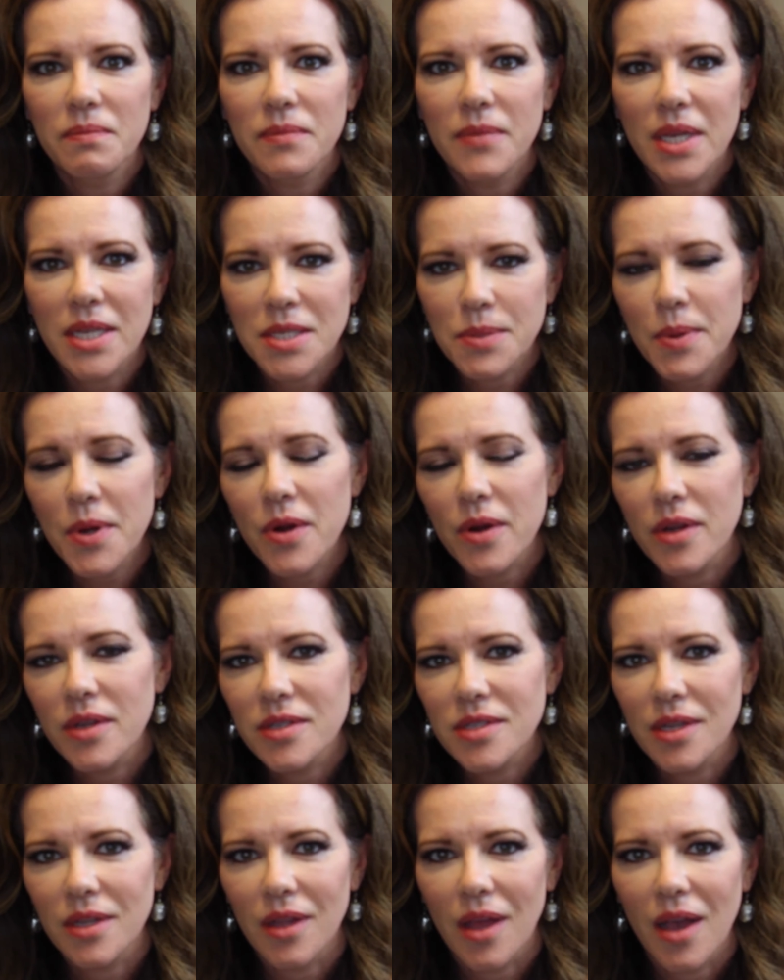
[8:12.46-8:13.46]

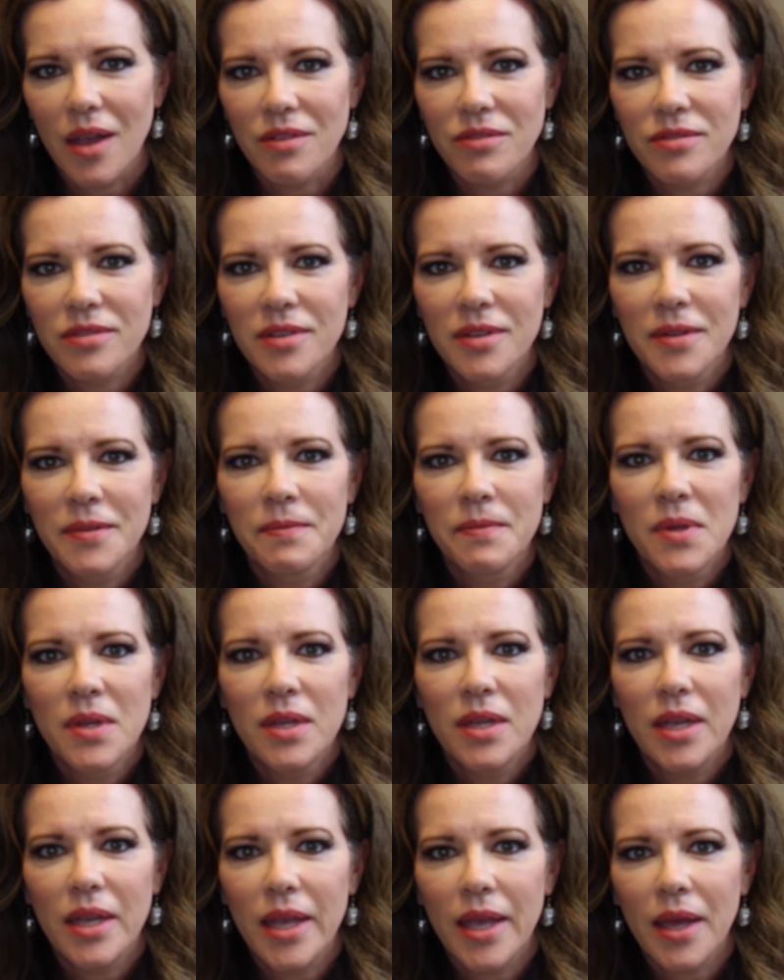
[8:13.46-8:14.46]
experience in life.
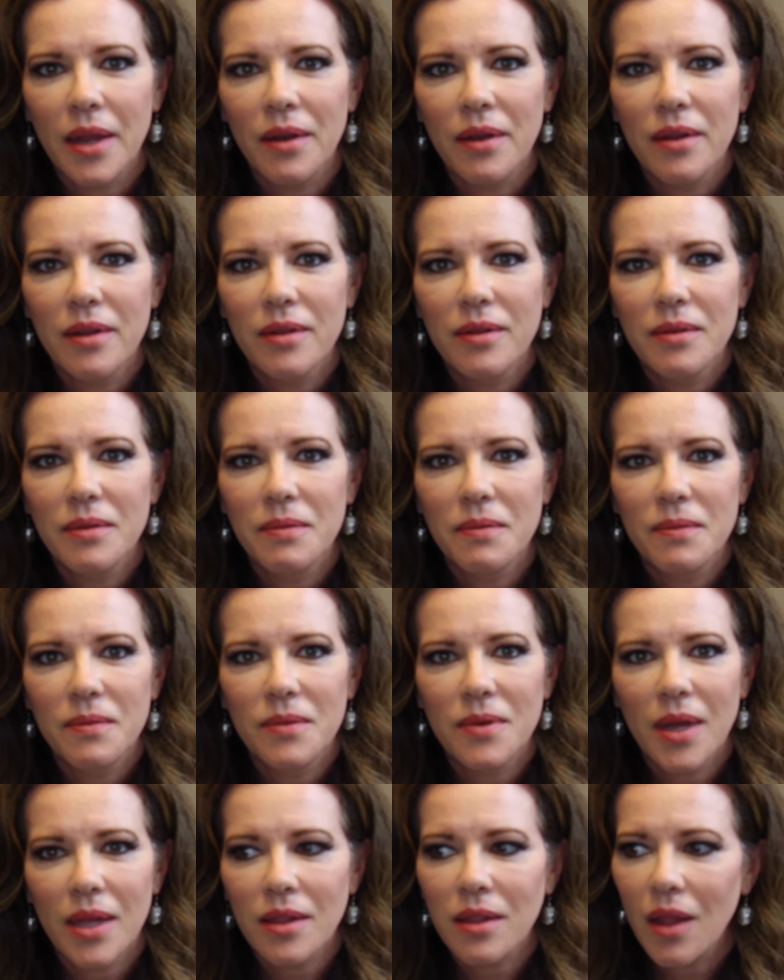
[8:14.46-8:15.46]
And
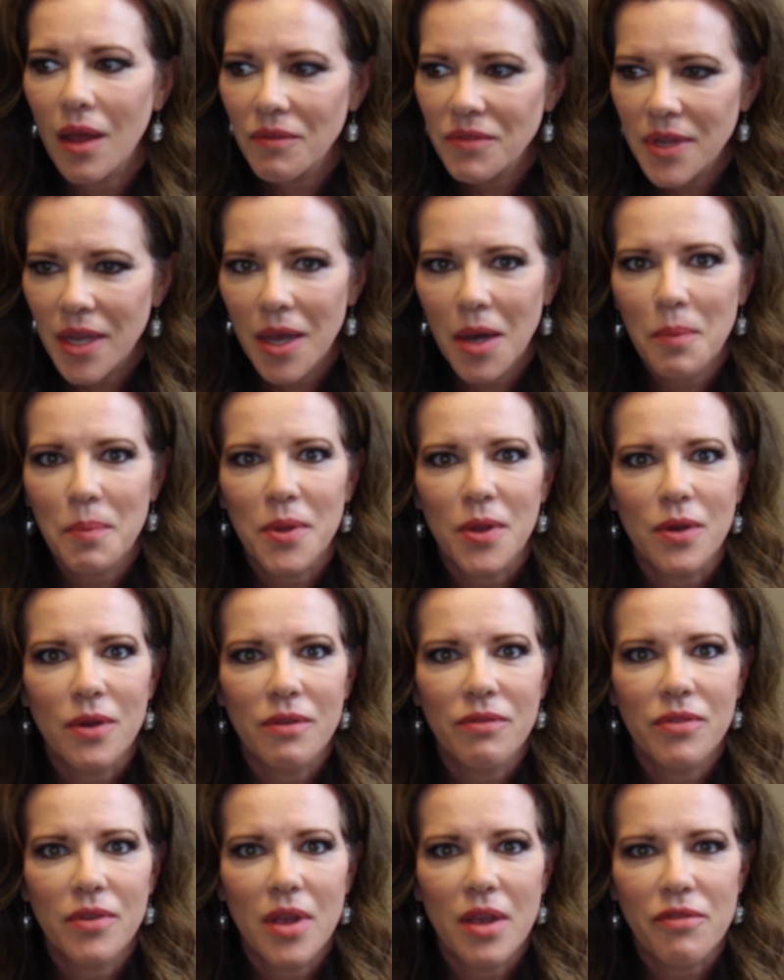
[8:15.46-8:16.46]
I'd love to help
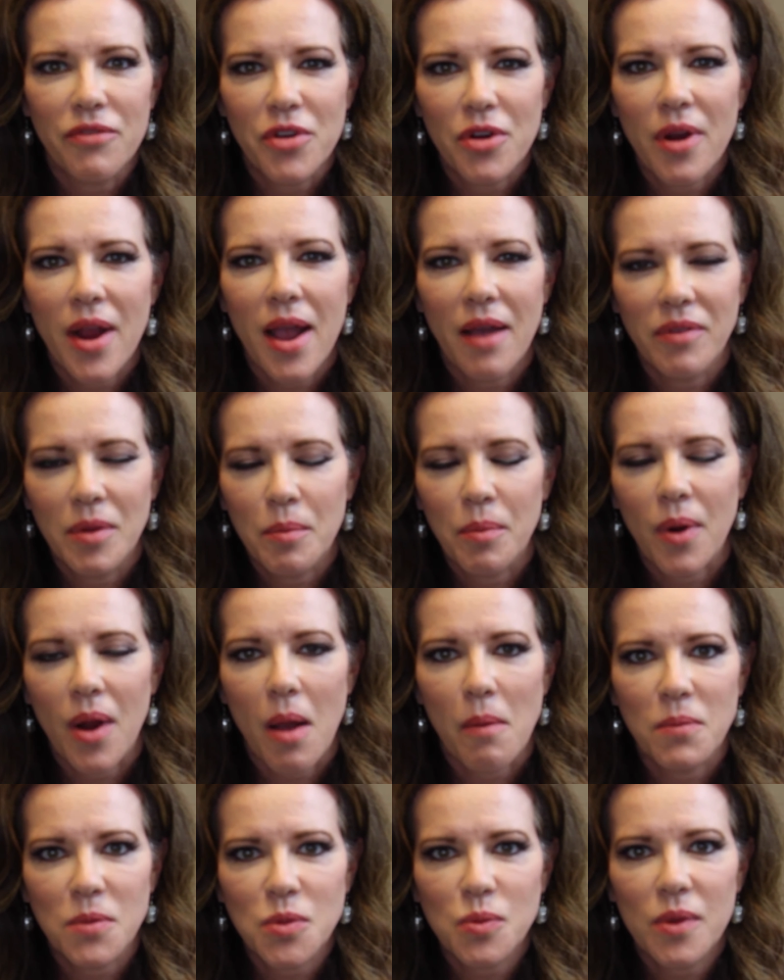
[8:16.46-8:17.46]
you if you're having
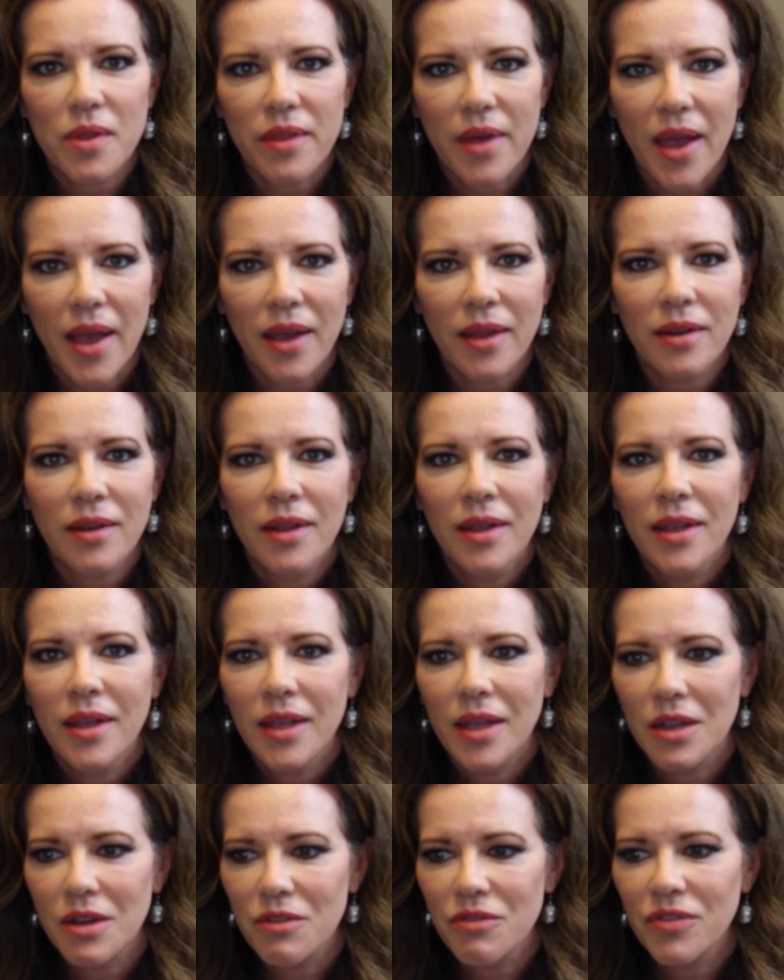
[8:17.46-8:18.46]
problems with that
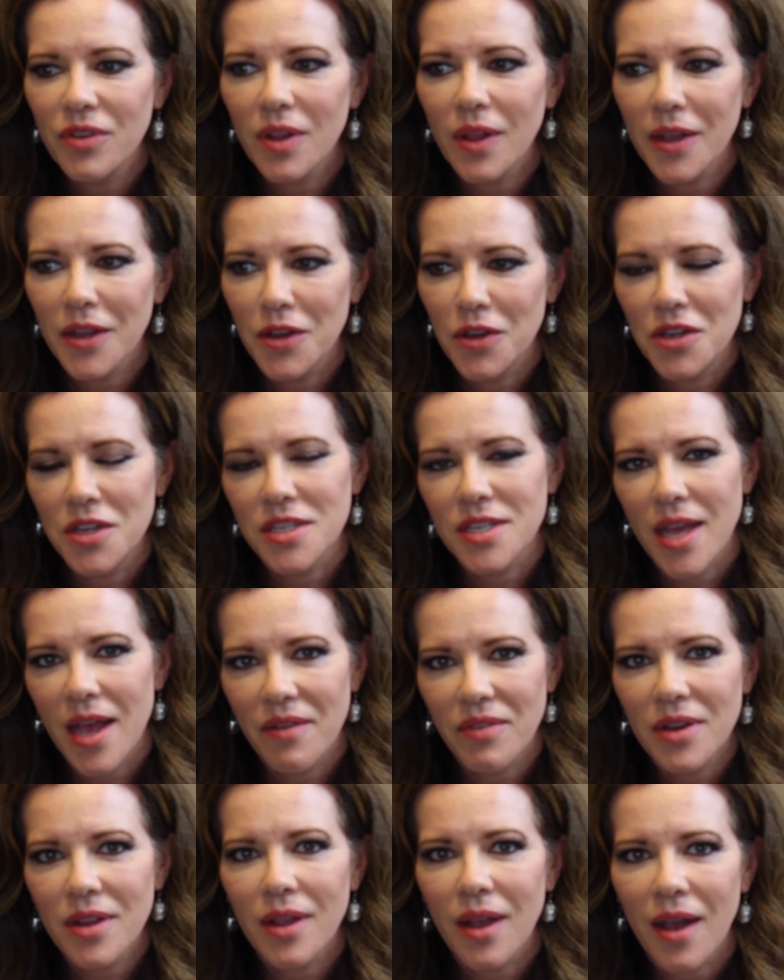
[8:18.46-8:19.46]
and you feel like you just
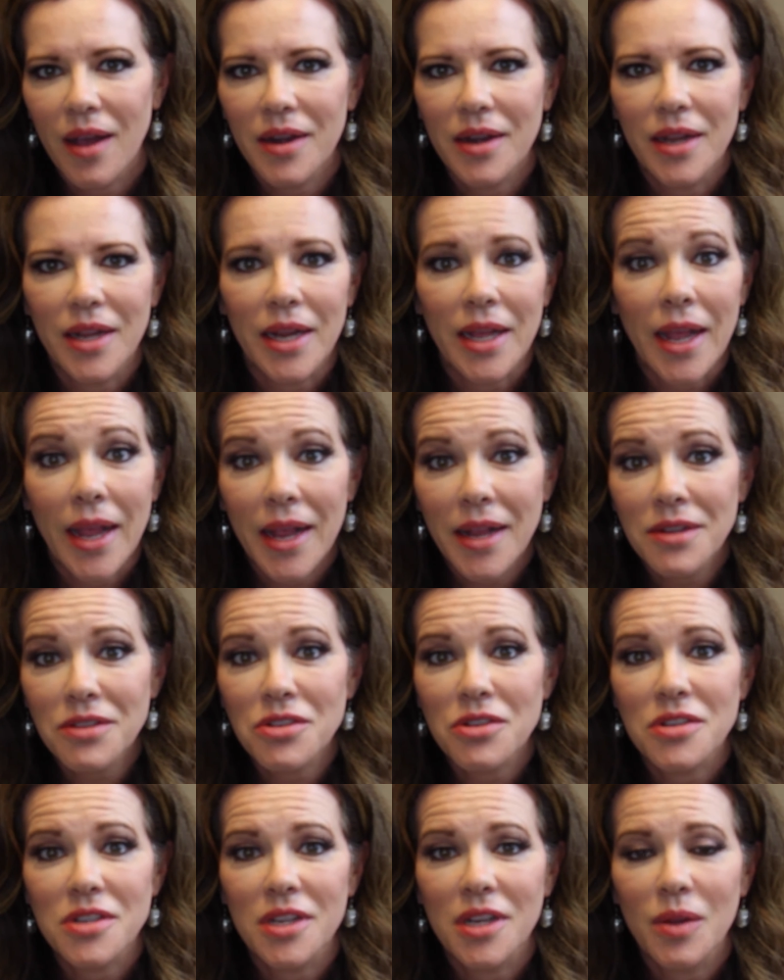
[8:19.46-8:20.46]
haven't gotten any
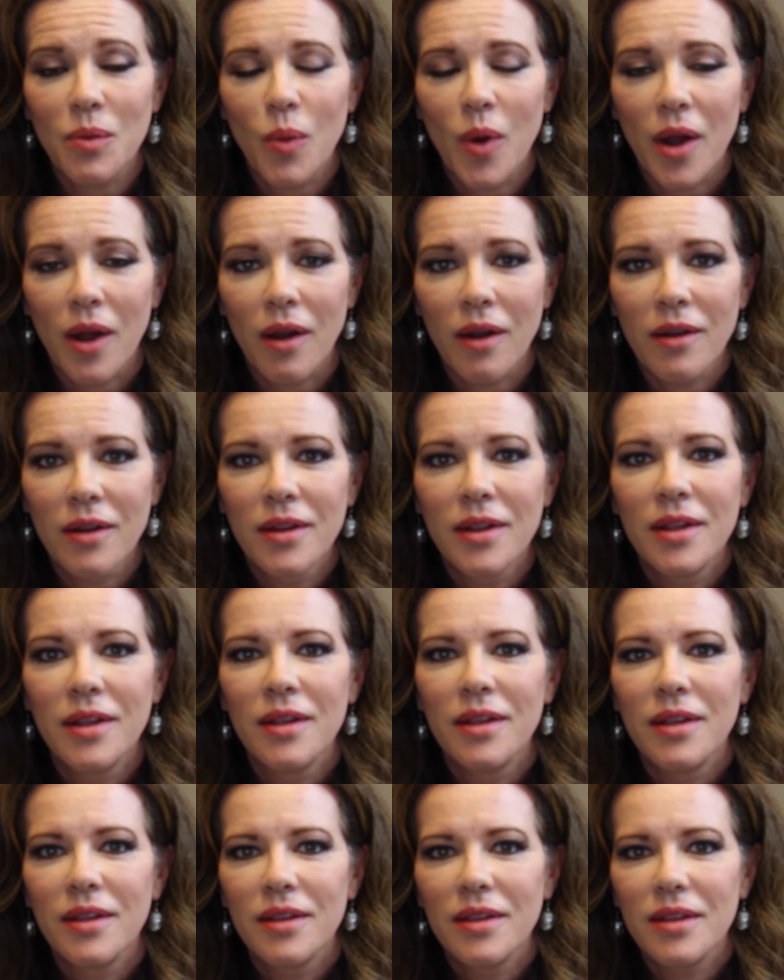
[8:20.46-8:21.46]
answers anywhere
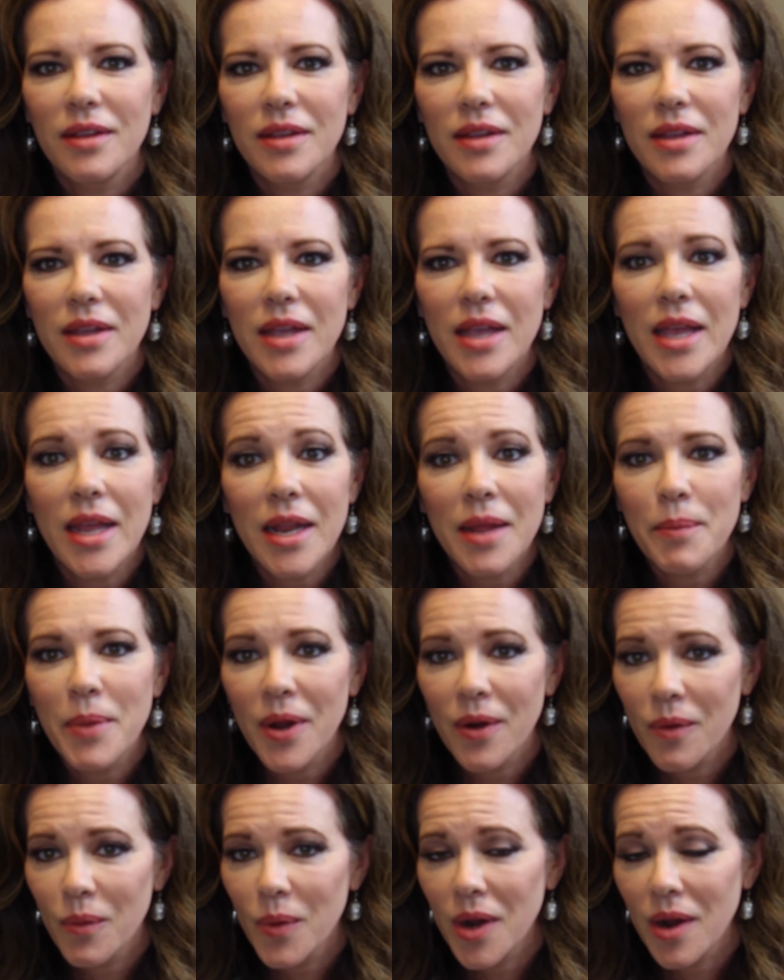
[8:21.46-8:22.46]

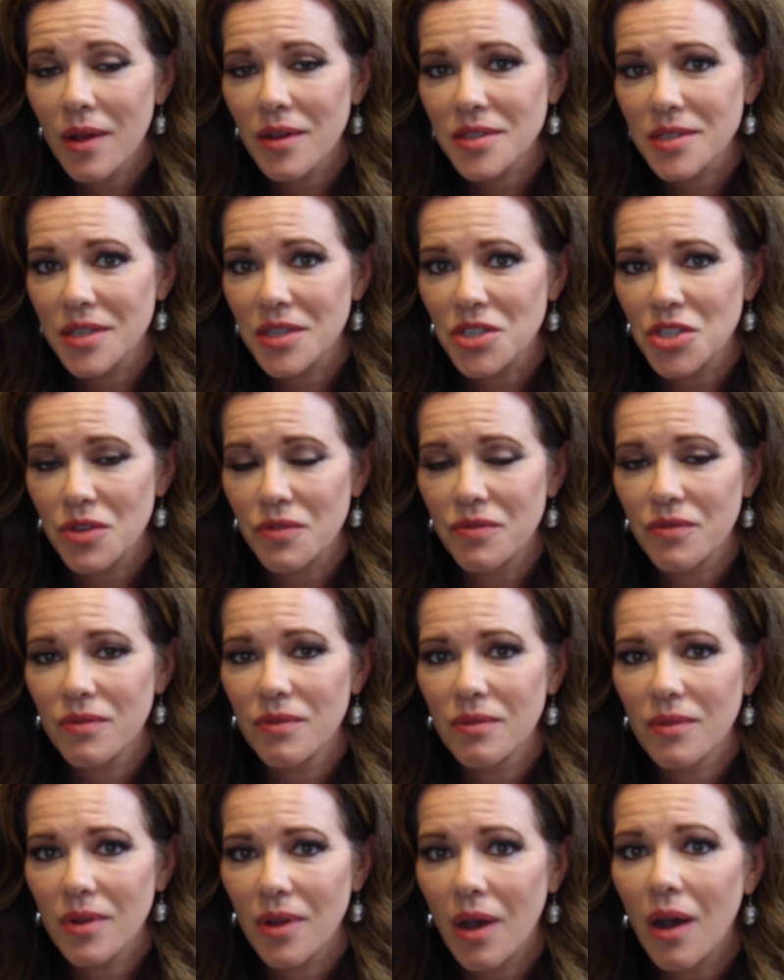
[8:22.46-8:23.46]
else that you've
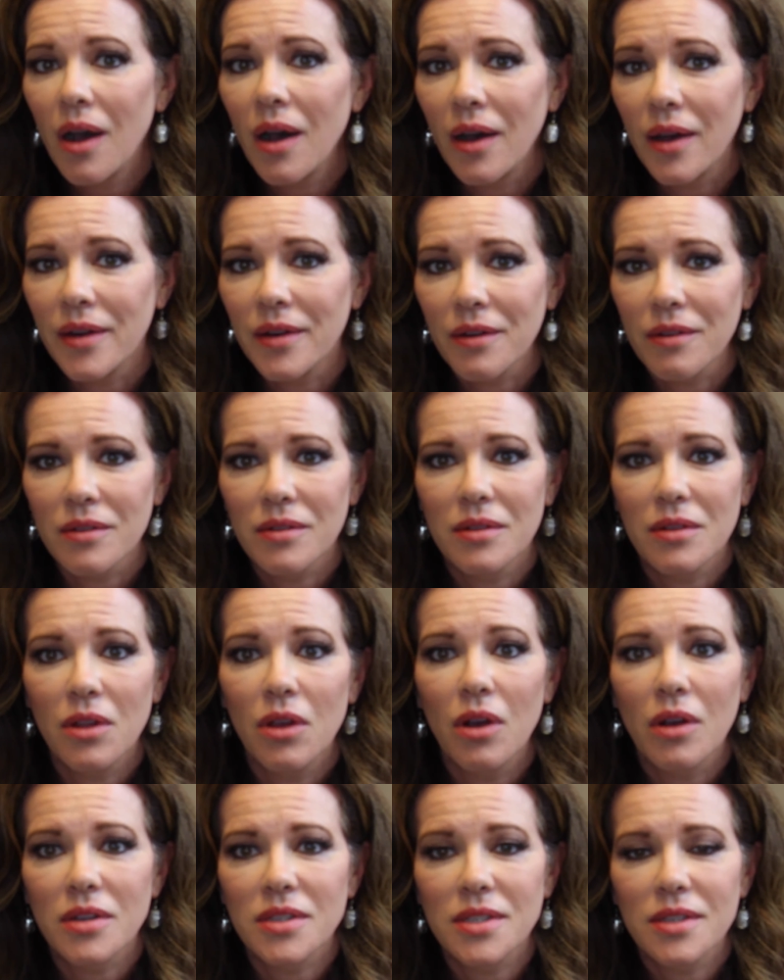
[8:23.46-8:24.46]
gone or
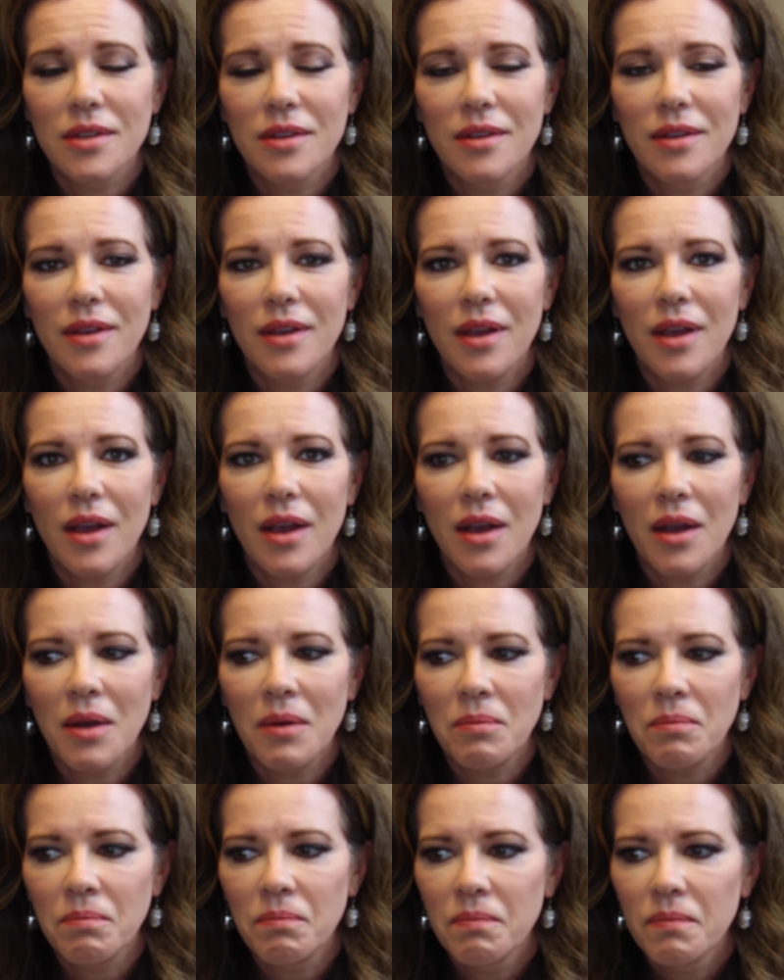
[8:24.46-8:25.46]
looked.
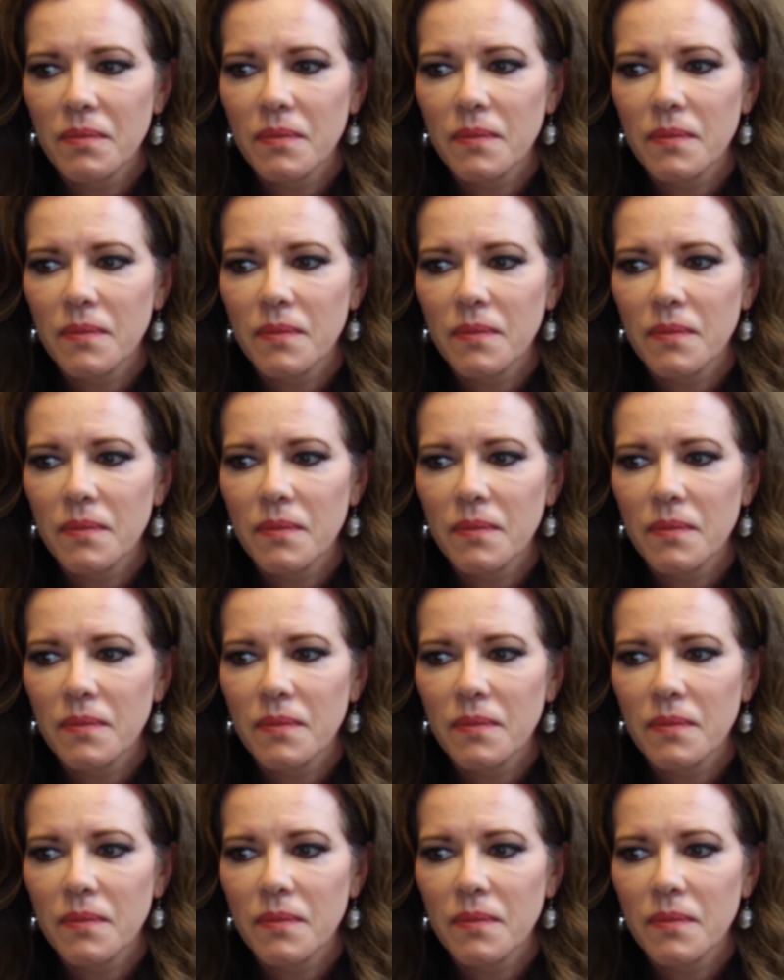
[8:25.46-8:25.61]
Come